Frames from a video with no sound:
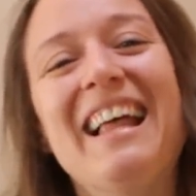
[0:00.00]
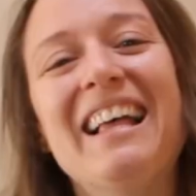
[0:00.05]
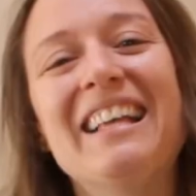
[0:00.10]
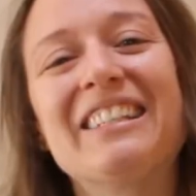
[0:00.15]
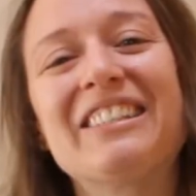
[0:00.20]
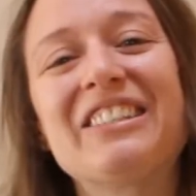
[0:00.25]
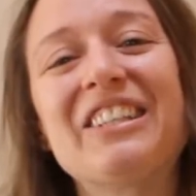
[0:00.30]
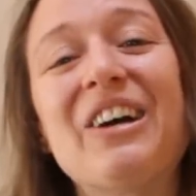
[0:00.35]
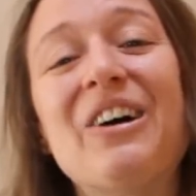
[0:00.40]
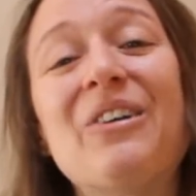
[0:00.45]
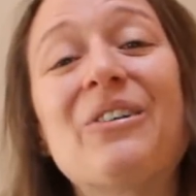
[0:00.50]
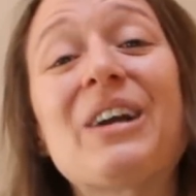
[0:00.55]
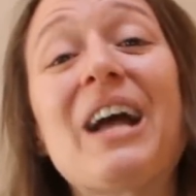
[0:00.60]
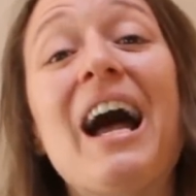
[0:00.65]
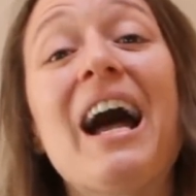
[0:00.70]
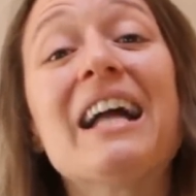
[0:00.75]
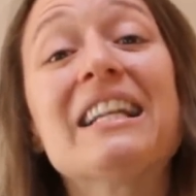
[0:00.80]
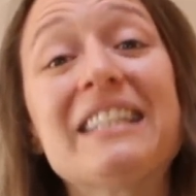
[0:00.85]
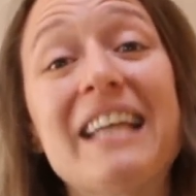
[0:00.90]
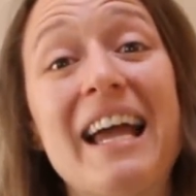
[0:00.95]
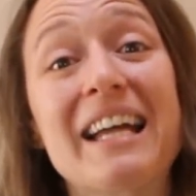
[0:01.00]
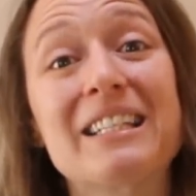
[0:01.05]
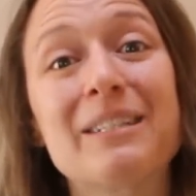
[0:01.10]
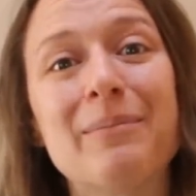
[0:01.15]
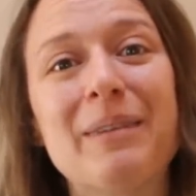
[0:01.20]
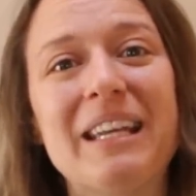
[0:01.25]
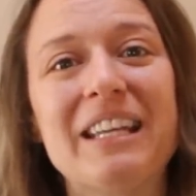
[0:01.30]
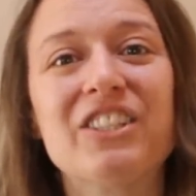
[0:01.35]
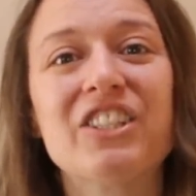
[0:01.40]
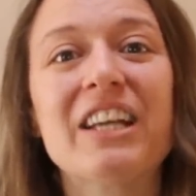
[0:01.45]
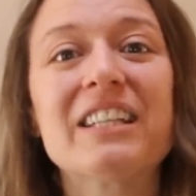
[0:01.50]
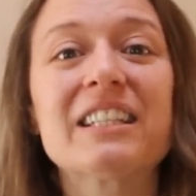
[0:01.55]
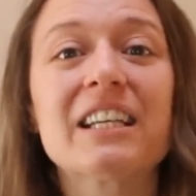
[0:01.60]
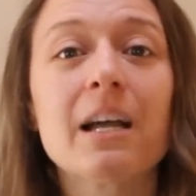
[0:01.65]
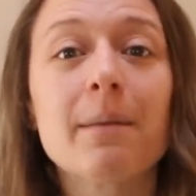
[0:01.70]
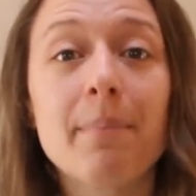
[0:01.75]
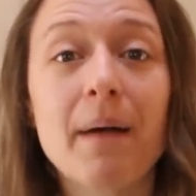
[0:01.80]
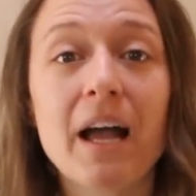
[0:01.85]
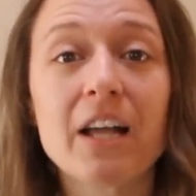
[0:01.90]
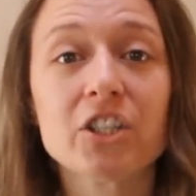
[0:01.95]
So contact me,
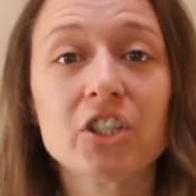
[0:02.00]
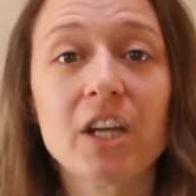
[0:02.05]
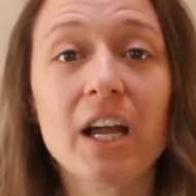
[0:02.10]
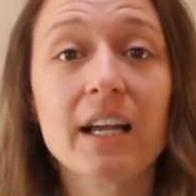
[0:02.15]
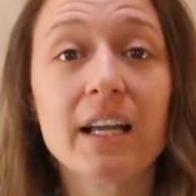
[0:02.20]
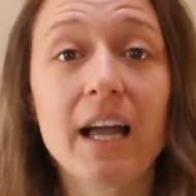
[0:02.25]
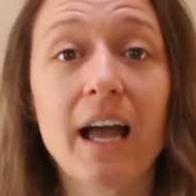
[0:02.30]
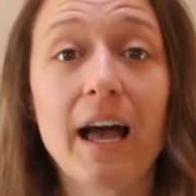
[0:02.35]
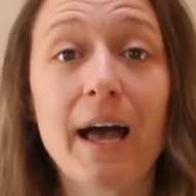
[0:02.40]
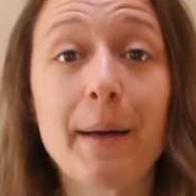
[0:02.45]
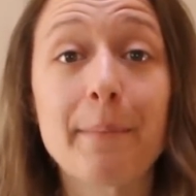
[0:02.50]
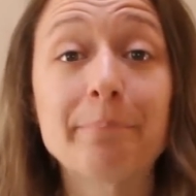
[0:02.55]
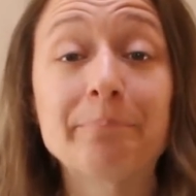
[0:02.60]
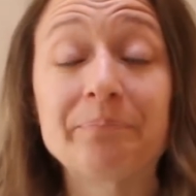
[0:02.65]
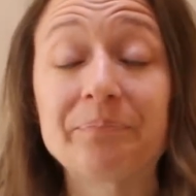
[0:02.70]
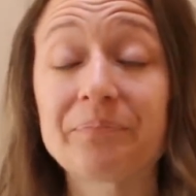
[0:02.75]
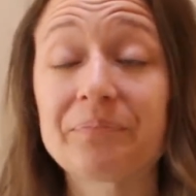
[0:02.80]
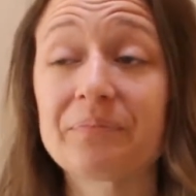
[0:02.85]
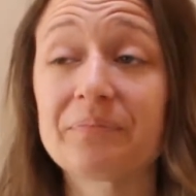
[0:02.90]
jessicaposh.com.